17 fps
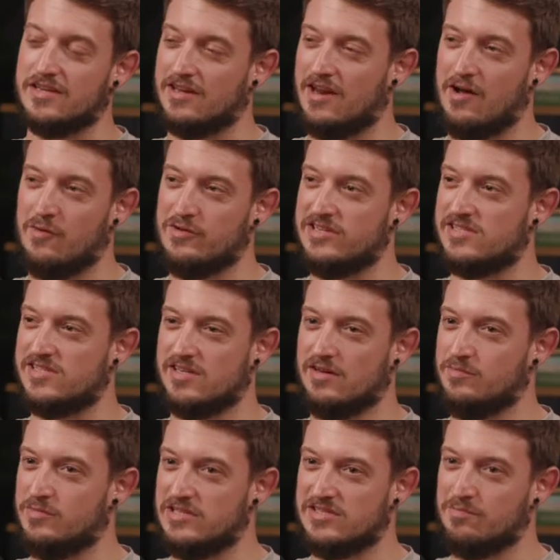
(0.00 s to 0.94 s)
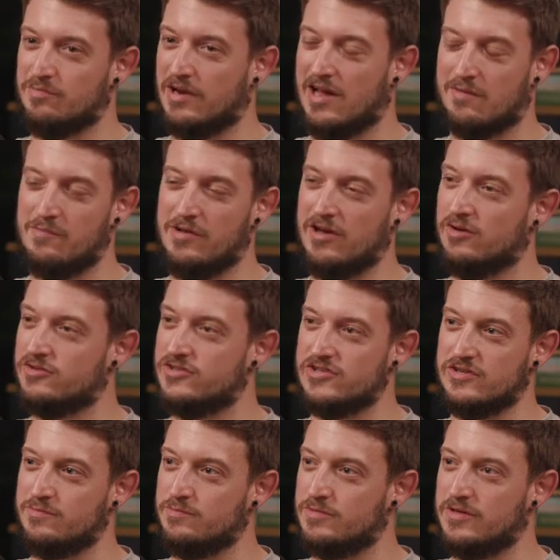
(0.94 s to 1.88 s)
was thinking how easy it'd be to blackmail
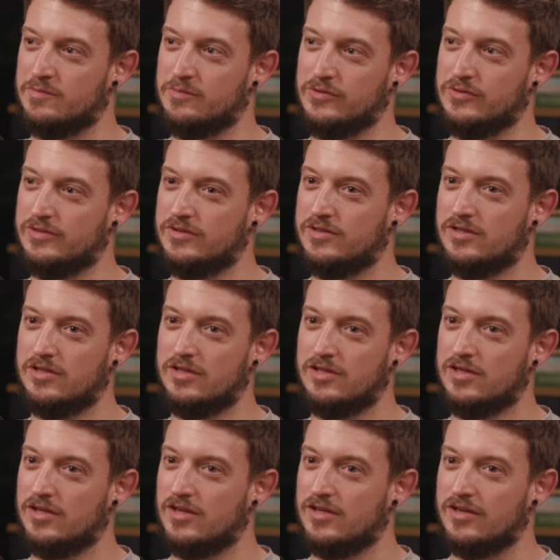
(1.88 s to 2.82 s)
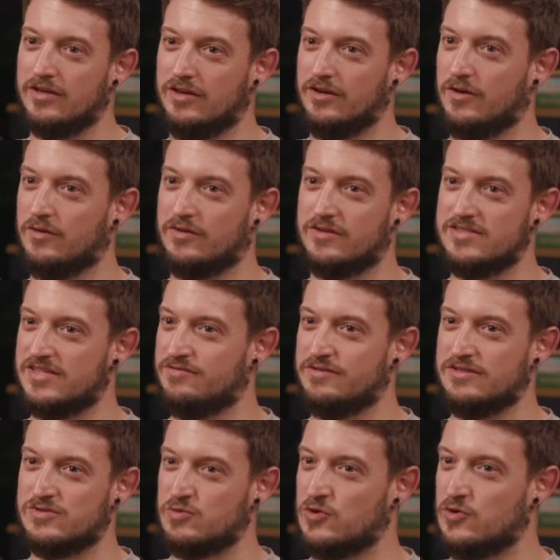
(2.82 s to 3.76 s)
certain people, you know, because
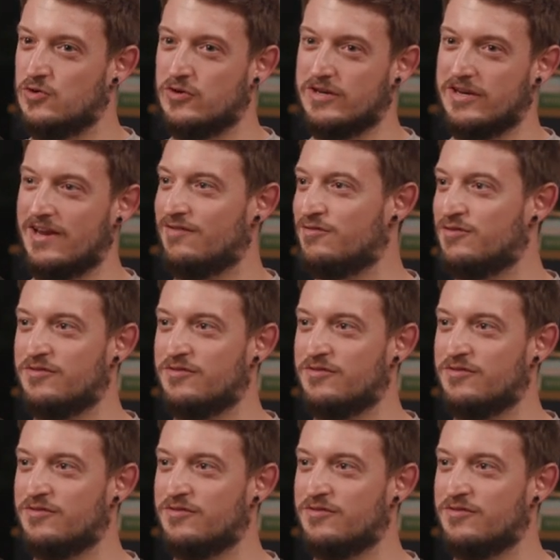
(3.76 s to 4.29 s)
if it's recording